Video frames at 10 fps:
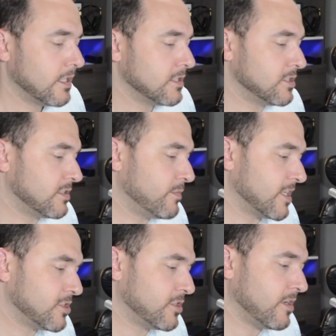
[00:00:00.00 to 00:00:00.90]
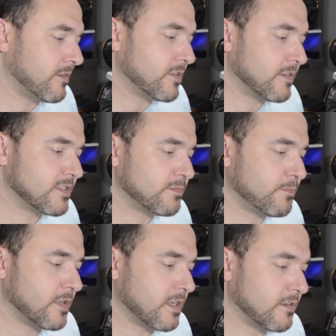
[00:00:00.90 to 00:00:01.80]
Just make sure you have enough
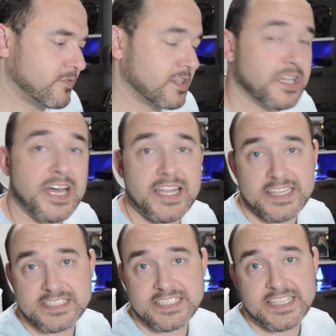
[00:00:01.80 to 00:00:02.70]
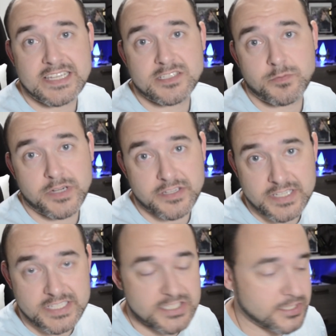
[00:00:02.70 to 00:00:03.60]
of a line to get to where you
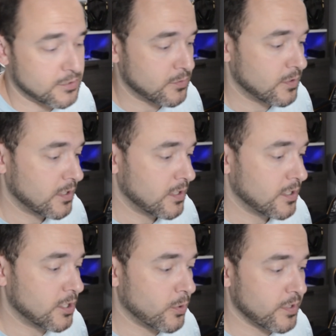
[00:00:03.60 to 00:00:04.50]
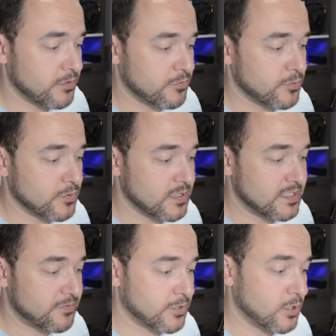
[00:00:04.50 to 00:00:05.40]
need to, going through the
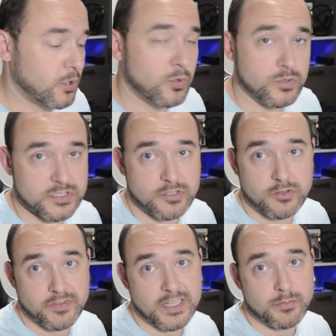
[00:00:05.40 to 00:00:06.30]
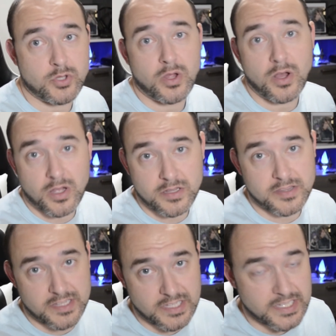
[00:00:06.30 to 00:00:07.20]
different holes that are available on the